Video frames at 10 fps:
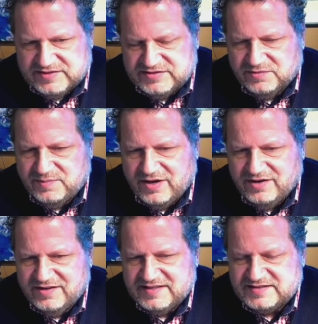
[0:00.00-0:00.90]
And so part
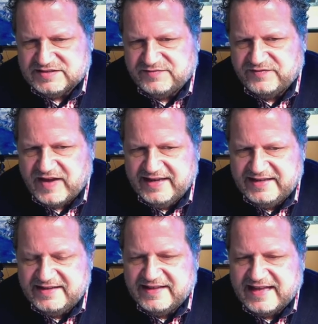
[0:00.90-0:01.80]
of this is
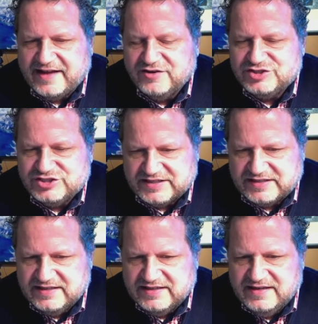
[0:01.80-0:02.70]
finding the energy